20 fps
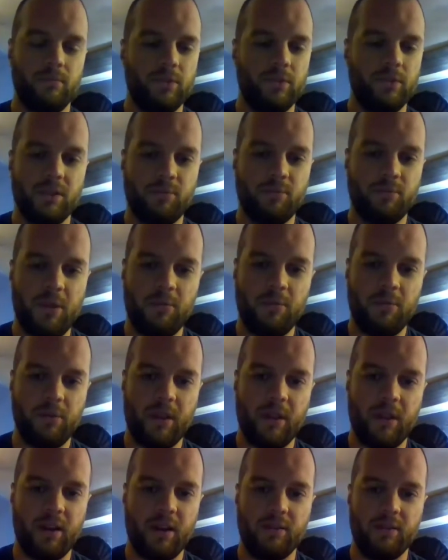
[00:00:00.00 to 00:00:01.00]
just people
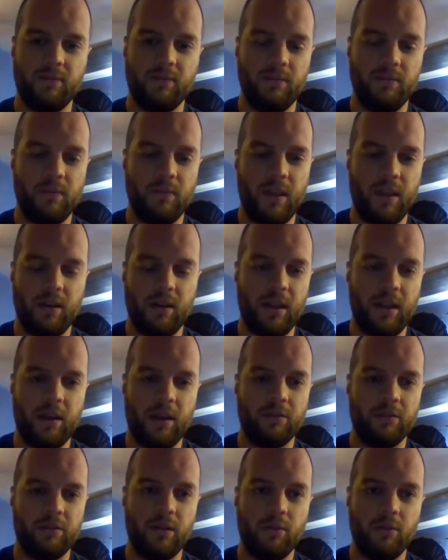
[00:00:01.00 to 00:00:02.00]
that I
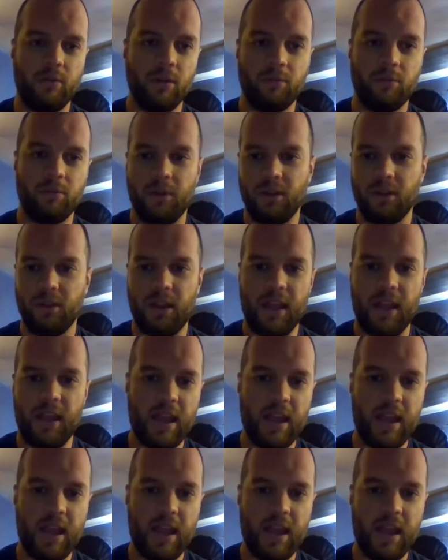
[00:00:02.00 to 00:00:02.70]
encounter at work being like,